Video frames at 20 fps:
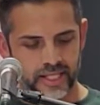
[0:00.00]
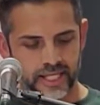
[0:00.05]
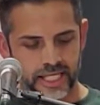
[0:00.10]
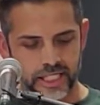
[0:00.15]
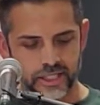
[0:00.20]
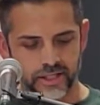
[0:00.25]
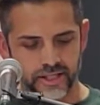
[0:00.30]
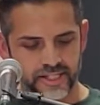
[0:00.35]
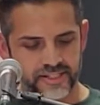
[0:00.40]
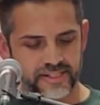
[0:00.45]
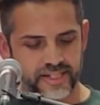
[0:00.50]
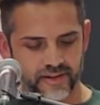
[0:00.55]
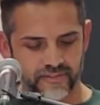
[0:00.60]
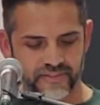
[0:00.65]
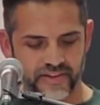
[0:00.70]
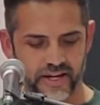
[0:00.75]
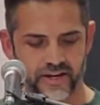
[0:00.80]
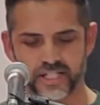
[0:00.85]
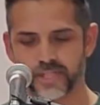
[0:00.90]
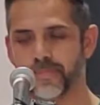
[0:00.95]
You know, this stuff
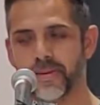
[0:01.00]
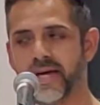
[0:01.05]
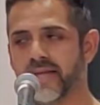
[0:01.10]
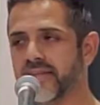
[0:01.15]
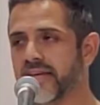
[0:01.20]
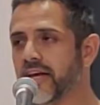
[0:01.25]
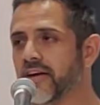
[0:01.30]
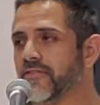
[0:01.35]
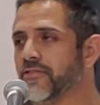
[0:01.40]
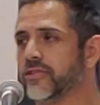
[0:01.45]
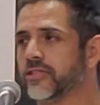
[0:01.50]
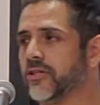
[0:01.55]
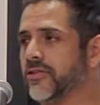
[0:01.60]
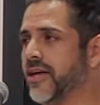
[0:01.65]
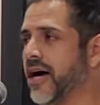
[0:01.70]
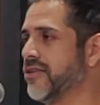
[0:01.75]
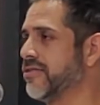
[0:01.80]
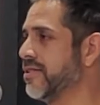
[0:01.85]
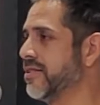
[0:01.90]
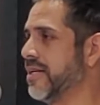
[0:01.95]
here has been here for
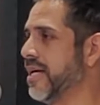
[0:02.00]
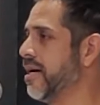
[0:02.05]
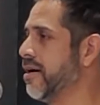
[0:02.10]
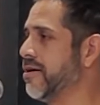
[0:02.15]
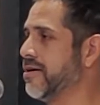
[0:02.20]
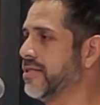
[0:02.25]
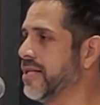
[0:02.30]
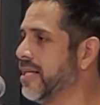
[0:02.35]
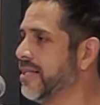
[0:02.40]
2,000 years.